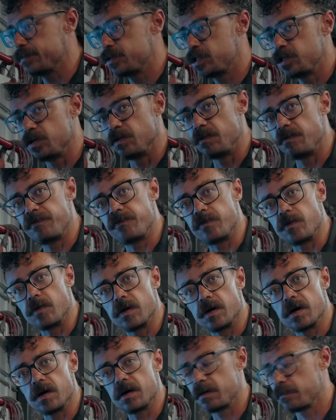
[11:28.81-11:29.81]
shooting
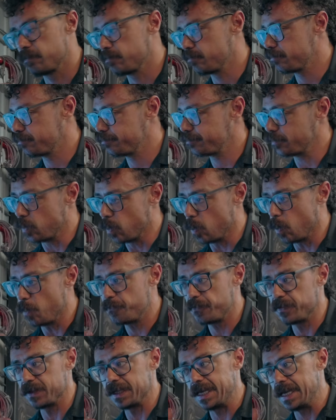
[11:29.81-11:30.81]
for
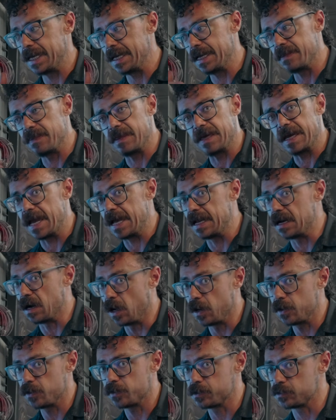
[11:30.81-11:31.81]
hopefully in the
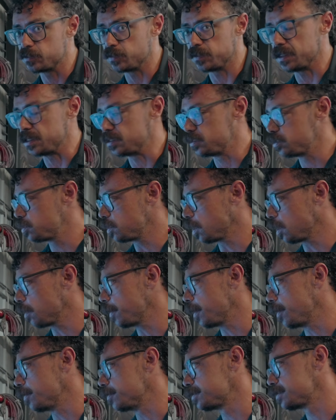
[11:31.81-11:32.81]
800s with these
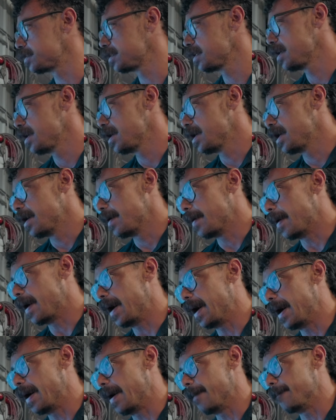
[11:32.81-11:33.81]
turbos,
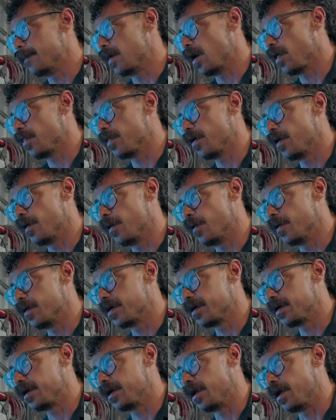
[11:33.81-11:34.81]
although,
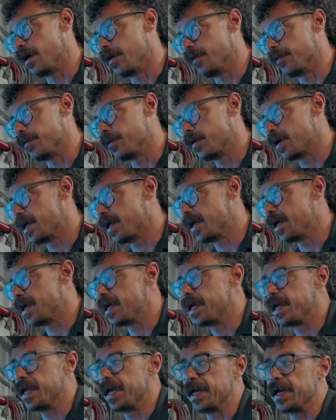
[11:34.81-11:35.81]
you know,
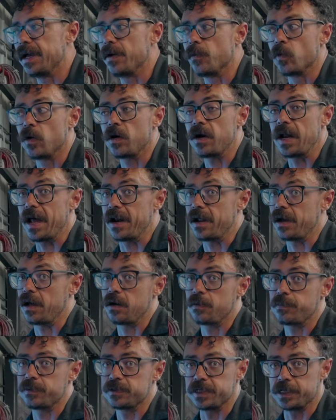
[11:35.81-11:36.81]
we're not
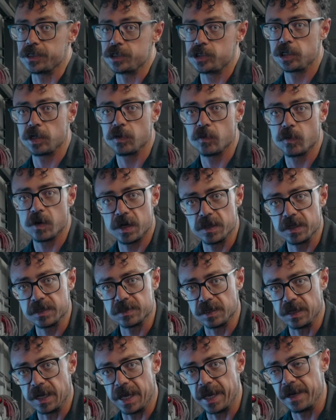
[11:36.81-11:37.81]
100% sure where
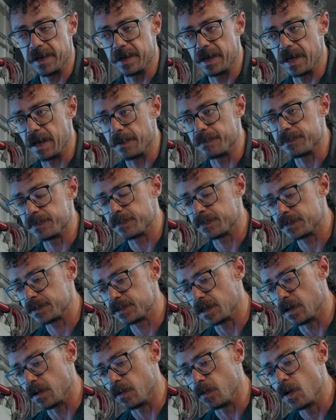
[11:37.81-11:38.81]
this will end up.
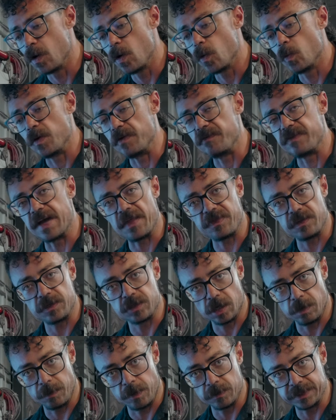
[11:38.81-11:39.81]
So we've got the
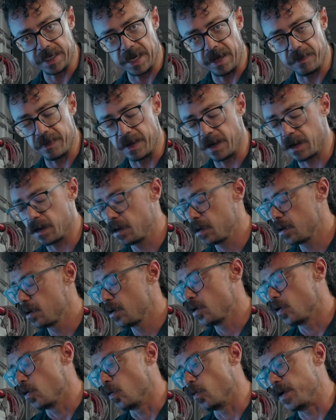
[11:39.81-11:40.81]
turbos on there.
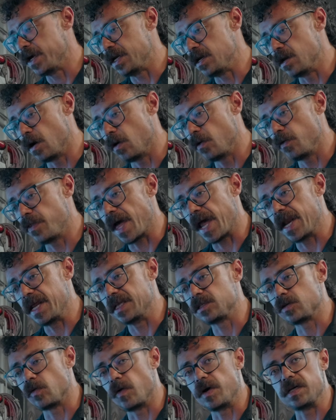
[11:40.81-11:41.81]
We know that
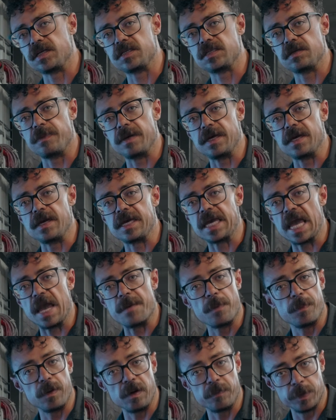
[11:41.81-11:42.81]
it's going to be
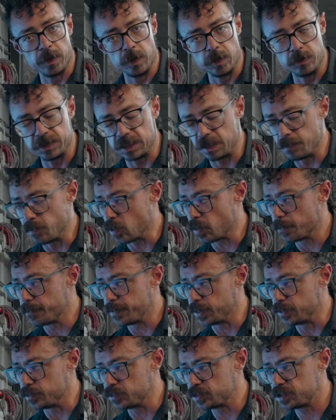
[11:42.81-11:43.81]
capable of producing more
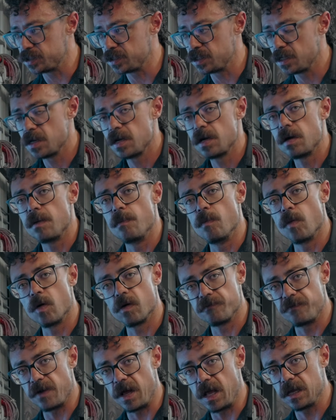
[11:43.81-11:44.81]
boost,
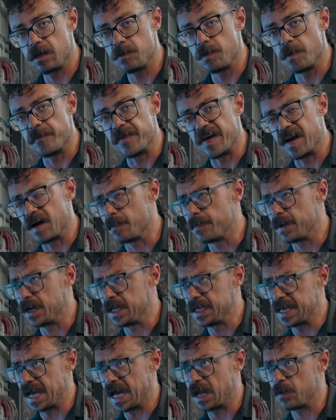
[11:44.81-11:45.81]
more volume of air, but
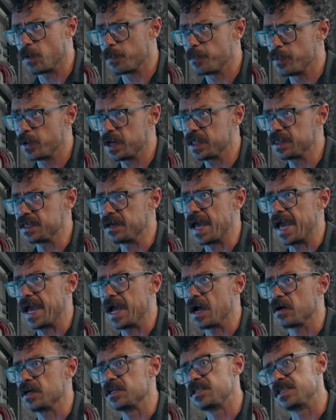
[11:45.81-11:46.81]
again, we're putting the
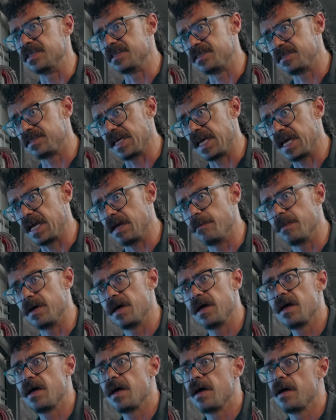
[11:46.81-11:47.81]
air into the same
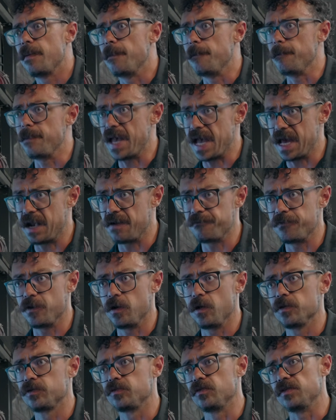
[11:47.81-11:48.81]

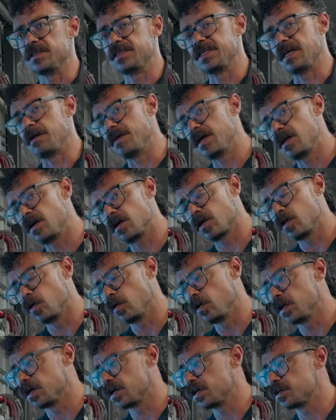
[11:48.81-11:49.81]
manifold through the same
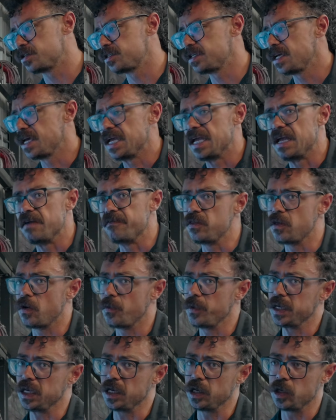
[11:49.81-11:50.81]
intercoolers. Even though
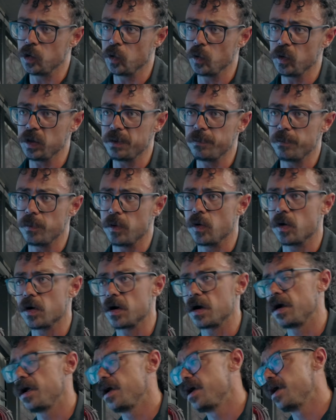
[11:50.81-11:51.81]
we can cool it
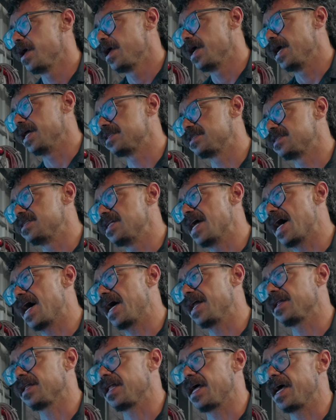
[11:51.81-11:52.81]
more, it's
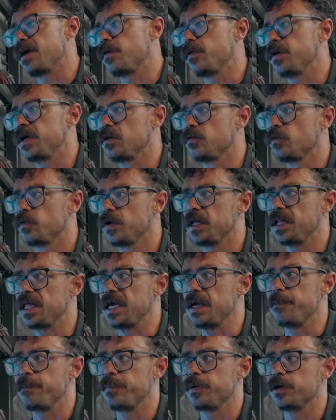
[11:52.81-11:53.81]
not like we can
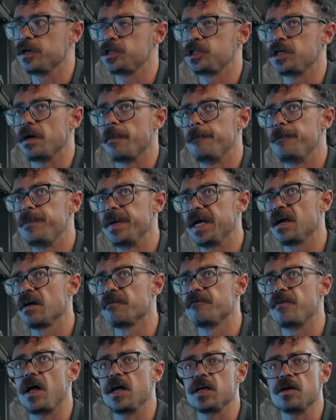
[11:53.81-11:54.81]
really push a
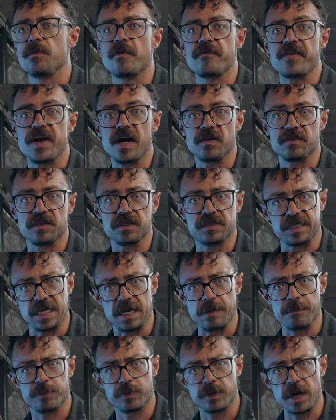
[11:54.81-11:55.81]
bigger volume of air at the
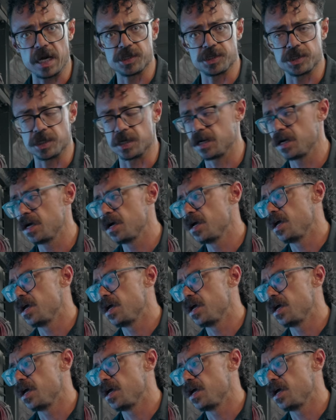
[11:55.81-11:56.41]
same pressure.